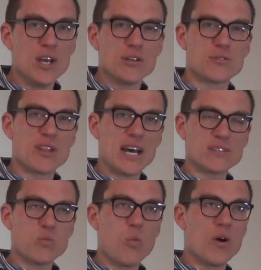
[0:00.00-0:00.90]
So
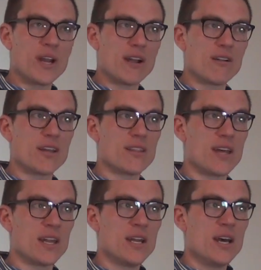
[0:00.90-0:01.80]
that's one area
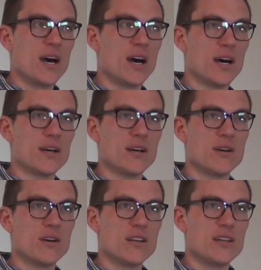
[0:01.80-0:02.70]
that
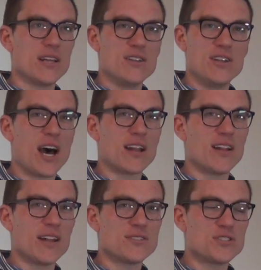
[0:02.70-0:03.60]
not a
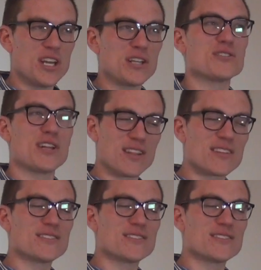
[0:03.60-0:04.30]
lot has changed, and at the